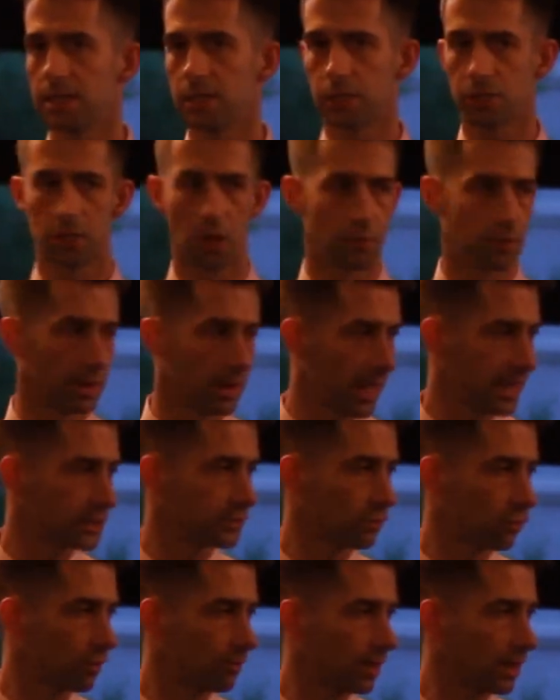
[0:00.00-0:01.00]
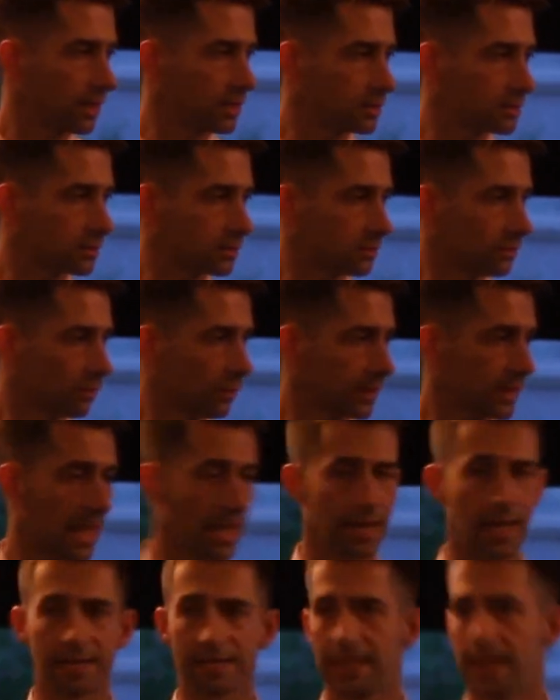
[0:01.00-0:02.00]
just over the last 4 months what a
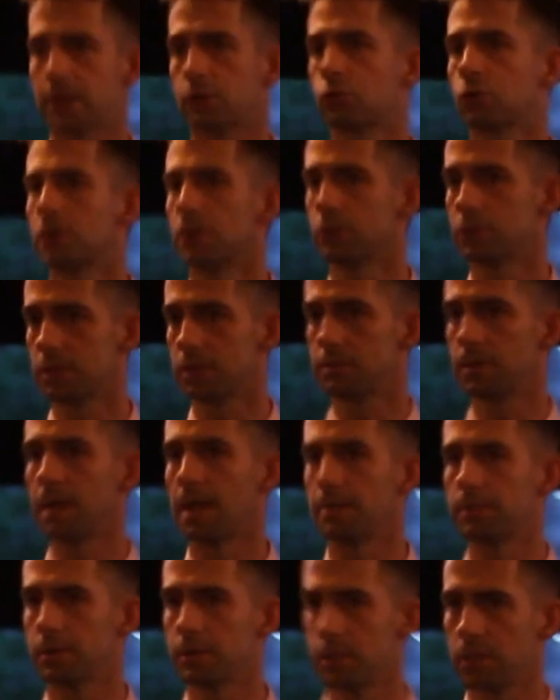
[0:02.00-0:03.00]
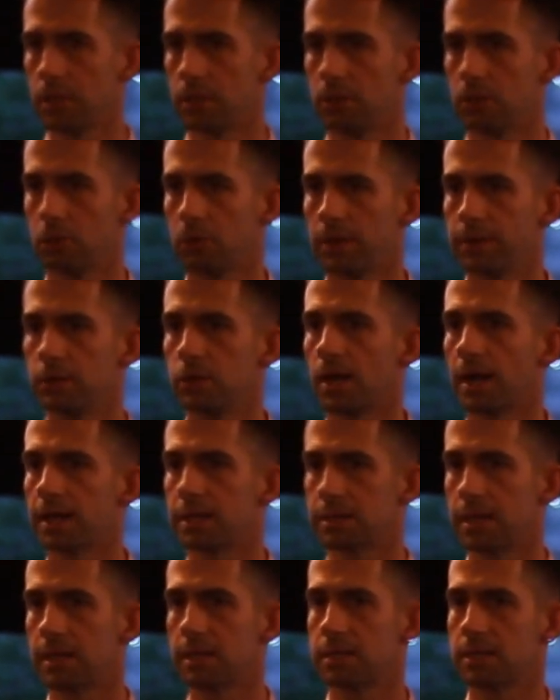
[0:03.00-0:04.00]
guy like Ted Cruz has been able to do in the United
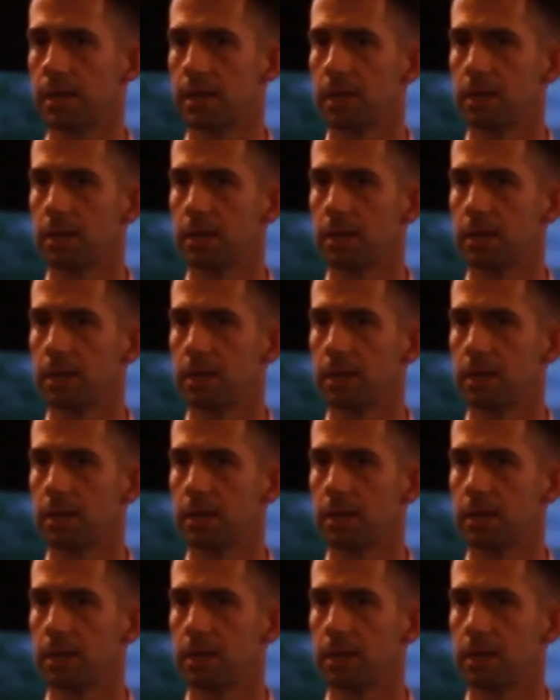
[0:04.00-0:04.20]
States Senate.